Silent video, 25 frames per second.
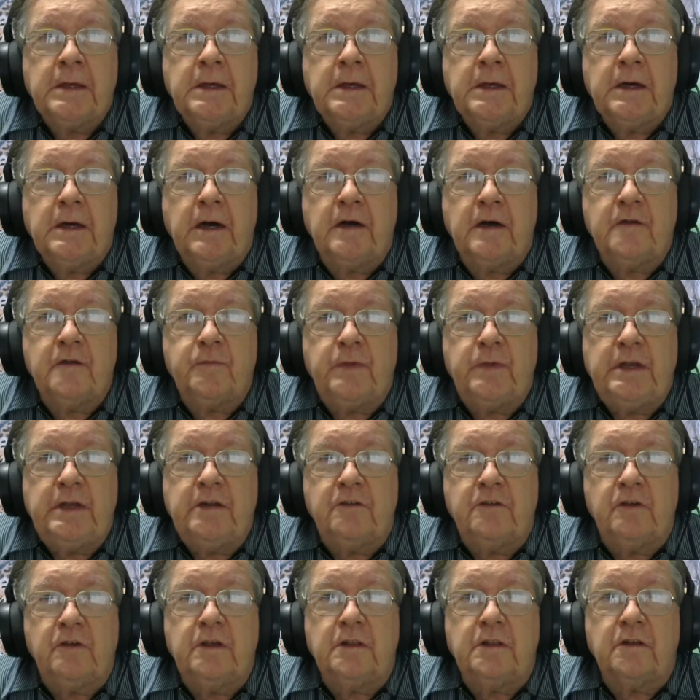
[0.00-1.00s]
I've been
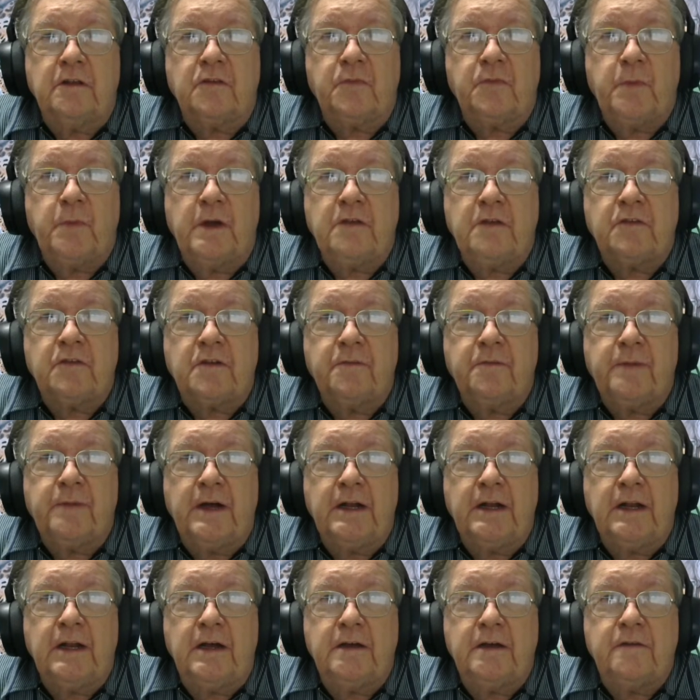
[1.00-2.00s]
doing this most of my
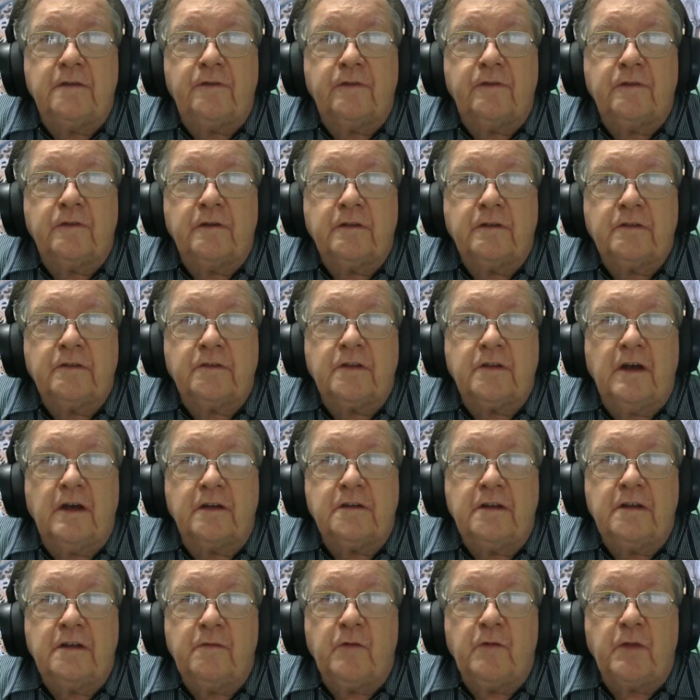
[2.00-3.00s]
life,
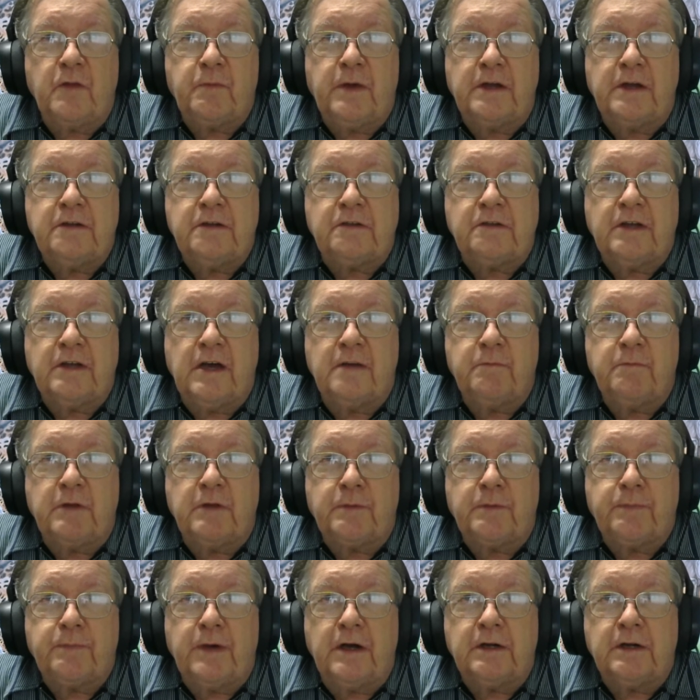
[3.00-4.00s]
starting with my time
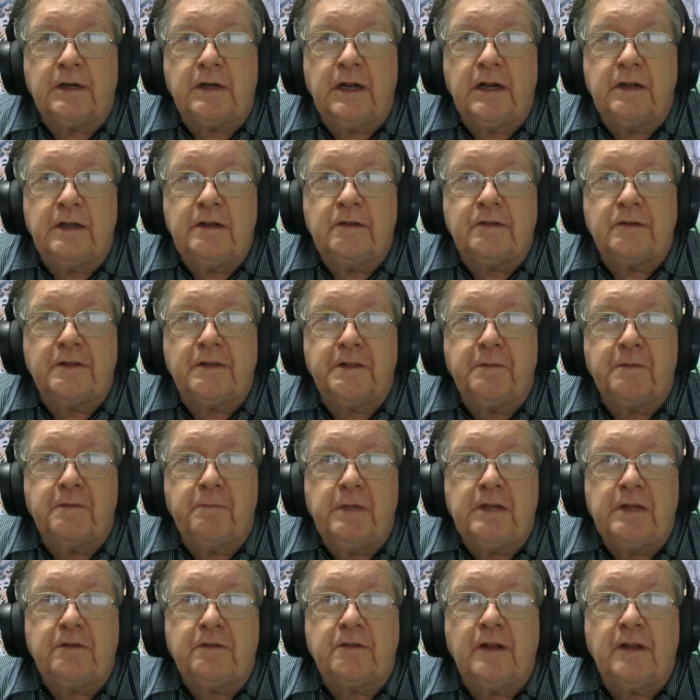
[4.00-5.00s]
at Barclays in the
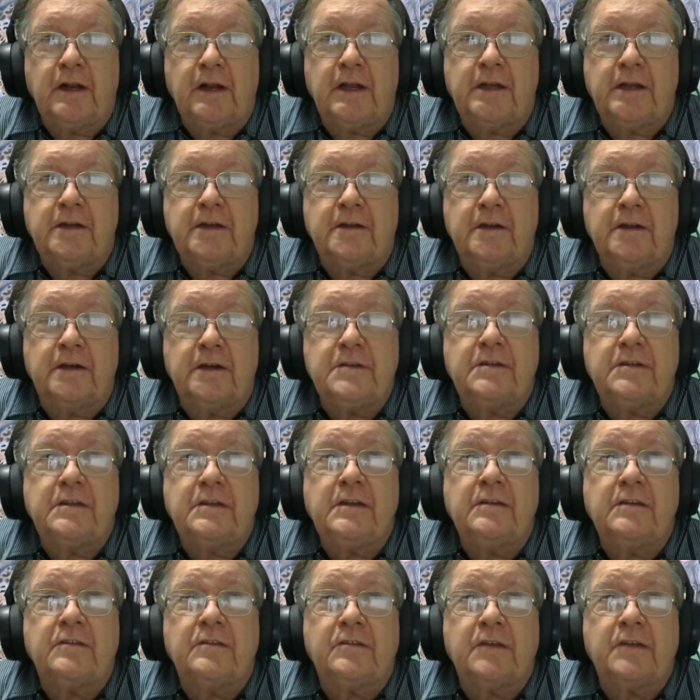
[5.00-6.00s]
mid to late
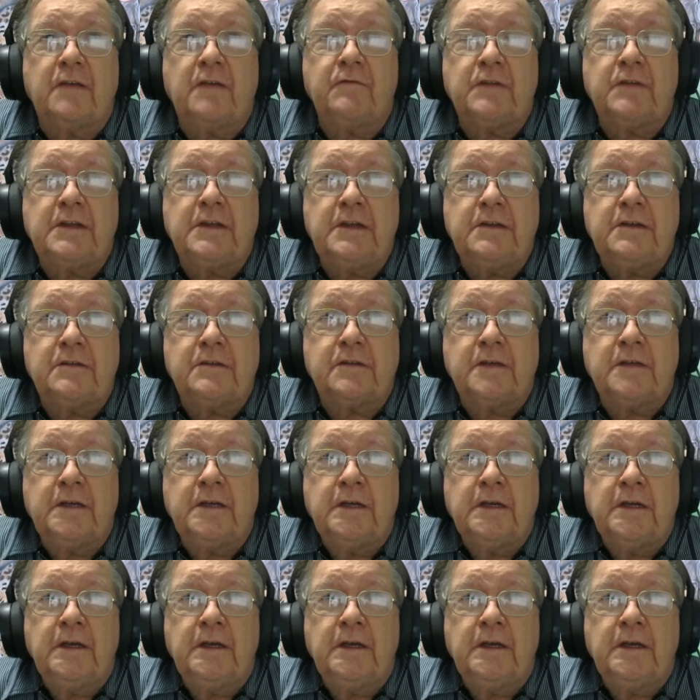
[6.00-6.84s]
1970s,